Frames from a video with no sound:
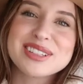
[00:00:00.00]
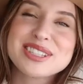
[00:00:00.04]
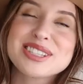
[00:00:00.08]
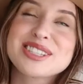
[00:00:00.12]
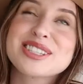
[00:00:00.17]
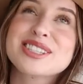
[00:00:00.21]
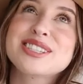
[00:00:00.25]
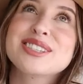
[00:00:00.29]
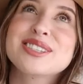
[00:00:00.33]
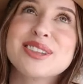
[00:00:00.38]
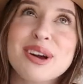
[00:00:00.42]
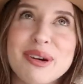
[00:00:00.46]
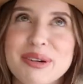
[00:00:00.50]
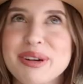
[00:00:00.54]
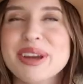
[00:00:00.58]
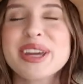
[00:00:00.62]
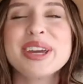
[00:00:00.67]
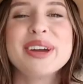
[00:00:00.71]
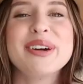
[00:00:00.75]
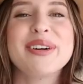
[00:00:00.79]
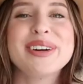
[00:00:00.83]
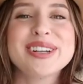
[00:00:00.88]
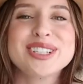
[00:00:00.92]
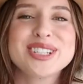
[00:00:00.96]
It's so
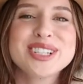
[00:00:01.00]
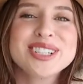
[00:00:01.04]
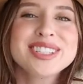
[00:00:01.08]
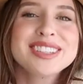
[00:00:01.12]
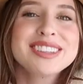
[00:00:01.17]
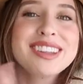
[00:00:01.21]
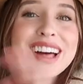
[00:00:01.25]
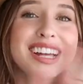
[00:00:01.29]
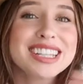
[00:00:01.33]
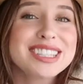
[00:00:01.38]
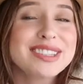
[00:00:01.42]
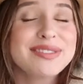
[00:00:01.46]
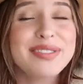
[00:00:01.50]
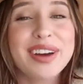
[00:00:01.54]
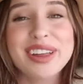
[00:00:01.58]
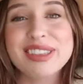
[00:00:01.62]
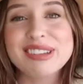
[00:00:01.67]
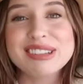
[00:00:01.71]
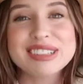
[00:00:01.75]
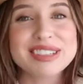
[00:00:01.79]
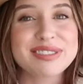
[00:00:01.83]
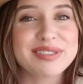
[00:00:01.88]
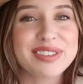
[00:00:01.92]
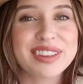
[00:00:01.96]
cute, and she has lots of
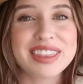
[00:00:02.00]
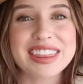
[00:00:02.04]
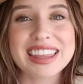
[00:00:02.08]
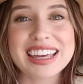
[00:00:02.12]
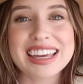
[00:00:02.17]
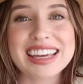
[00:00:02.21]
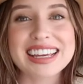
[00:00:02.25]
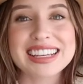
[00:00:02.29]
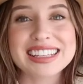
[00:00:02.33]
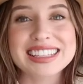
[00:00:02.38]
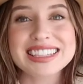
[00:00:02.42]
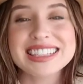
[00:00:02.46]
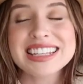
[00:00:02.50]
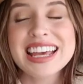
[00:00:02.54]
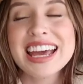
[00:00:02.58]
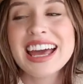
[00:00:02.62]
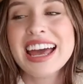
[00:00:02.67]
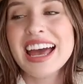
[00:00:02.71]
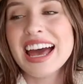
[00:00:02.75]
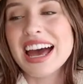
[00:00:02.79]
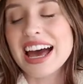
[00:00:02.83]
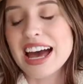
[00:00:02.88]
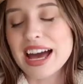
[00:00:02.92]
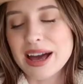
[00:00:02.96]
other different things
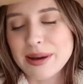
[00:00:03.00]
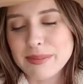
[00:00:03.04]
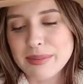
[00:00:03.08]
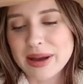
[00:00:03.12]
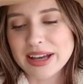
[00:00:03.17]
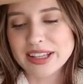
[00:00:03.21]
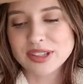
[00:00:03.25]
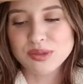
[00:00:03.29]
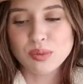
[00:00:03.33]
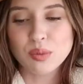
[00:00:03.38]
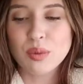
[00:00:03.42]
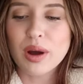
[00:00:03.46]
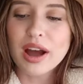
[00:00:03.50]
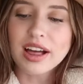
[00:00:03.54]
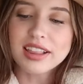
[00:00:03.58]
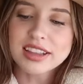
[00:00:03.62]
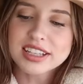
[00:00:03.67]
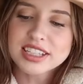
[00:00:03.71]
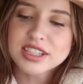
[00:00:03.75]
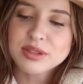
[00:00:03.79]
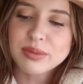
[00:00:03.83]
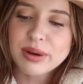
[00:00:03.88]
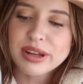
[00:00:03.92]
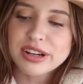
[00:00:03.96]
as
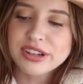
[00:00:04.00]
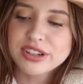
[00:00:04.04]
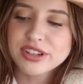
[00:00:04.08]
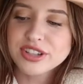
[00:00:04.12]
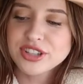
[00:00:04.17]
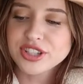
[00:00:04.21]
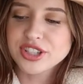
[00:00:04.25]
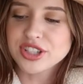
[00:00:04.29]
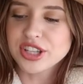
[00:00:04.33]
well as sweaters.